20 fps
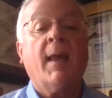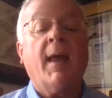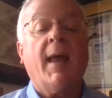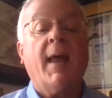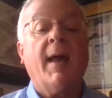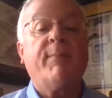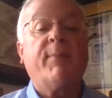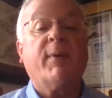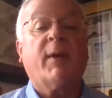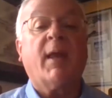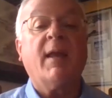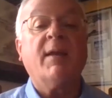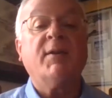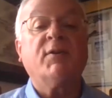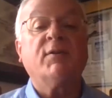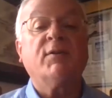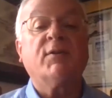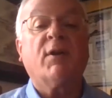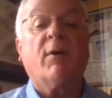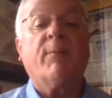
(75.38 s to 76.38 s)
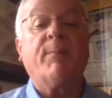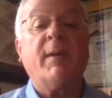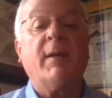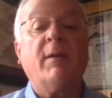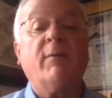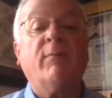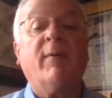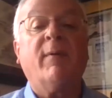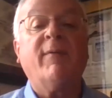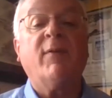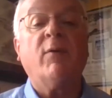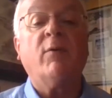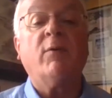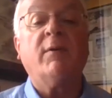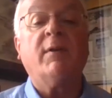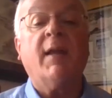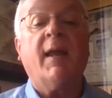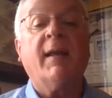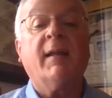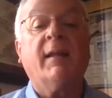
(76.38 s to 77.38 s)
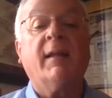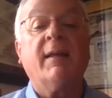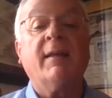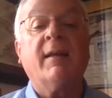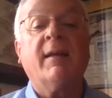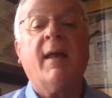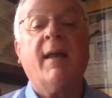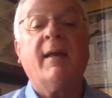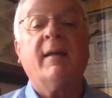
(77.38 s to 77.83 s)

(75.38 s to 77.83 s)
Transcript: Applications are being reviewed daily,